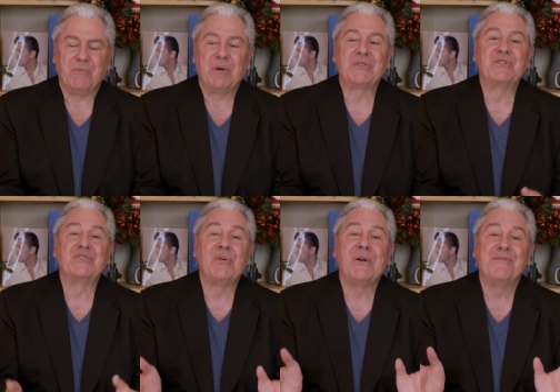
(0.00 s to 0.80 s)
Well, the
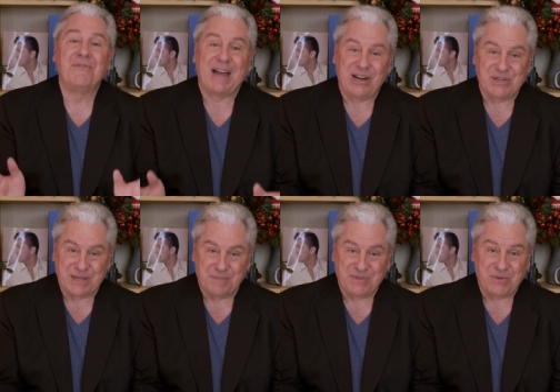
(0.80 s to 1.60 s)
store fires
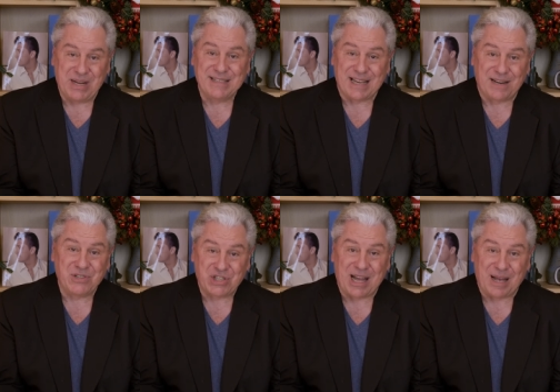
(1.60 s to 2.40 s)
him, so he's out of a
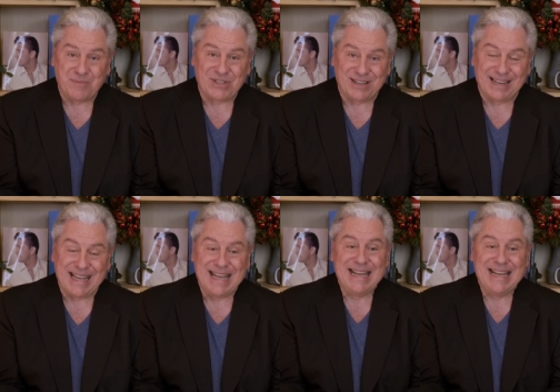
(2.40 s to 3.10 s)
job suddenly.